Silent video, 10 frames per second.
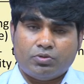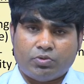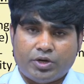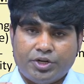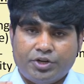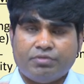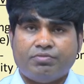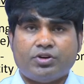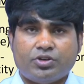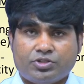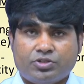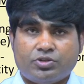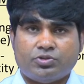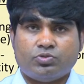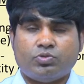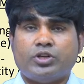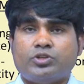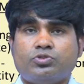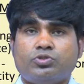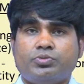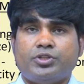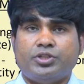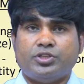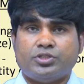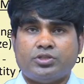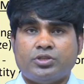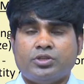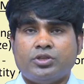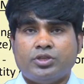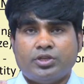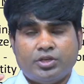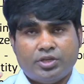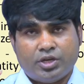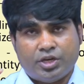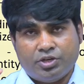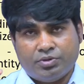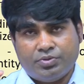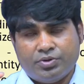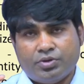quantity of production, what should be this kind of